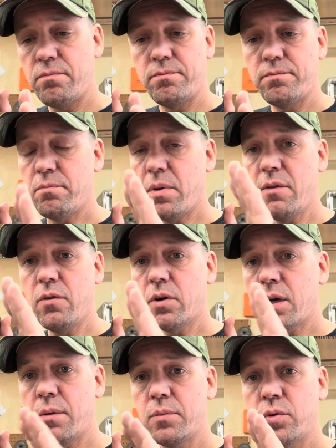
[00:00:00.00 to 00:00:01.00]
bevel
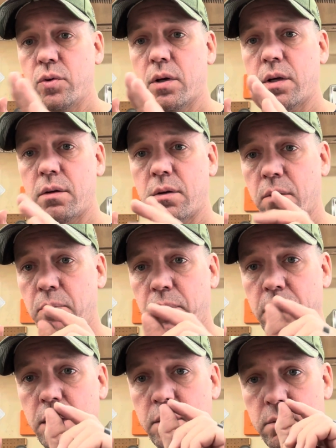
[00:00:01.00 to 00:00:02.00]
come to a
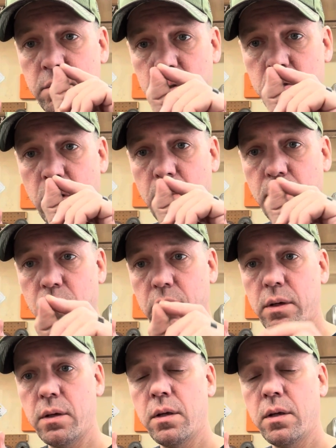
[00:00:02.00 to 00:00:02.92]
complete sharp point.